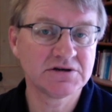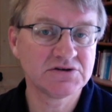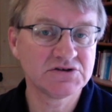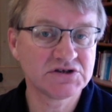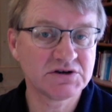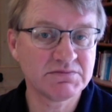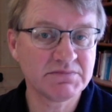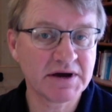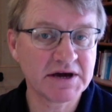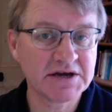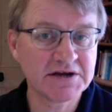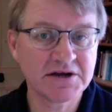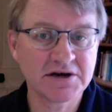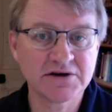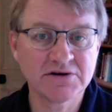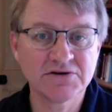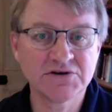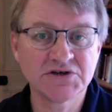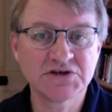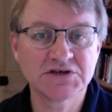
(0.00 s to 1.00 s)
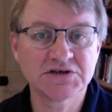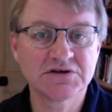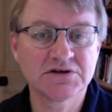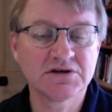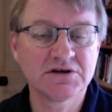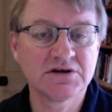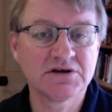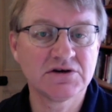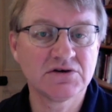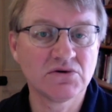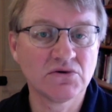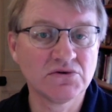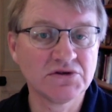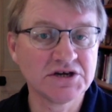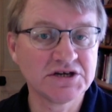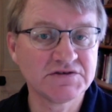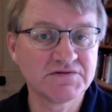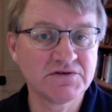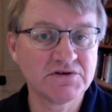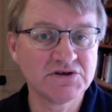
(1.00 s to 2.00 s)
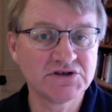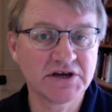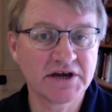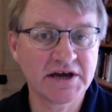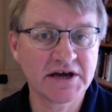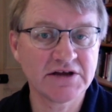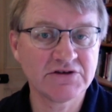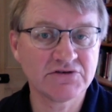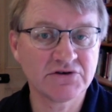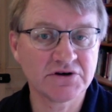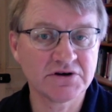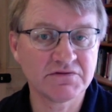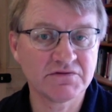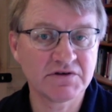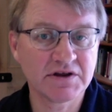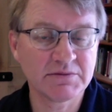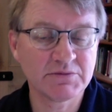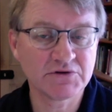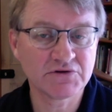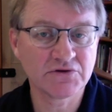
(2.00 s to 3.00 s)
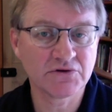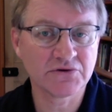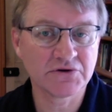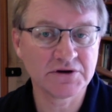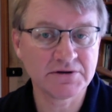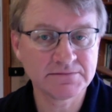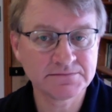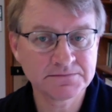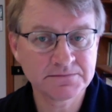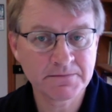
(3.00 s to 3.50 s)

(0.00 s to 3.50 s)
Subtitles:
tomatoes, all these foods are anti-inflammatory.